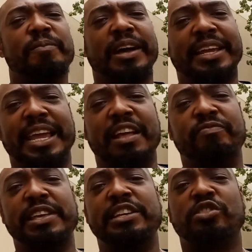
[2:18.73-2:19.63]

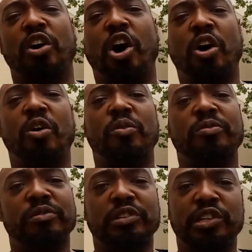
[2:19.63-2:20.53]
Again, these are all
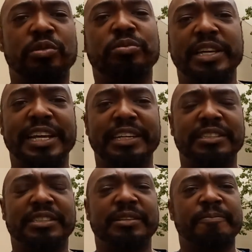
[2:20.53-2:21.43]
little
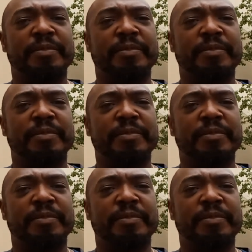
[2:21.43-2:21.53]
things